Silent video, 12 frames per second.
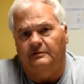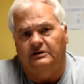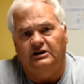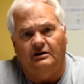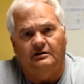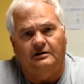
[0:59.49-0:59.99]

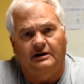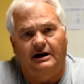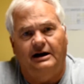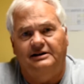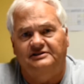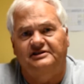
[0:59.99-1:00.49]
younger
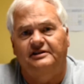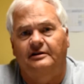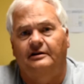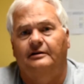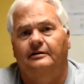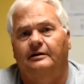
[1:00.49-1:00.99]
guys in
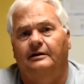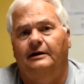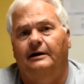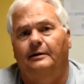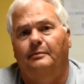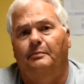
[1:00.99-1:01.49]
there,
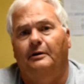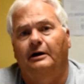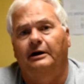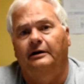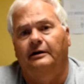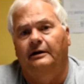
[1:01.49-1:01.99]
but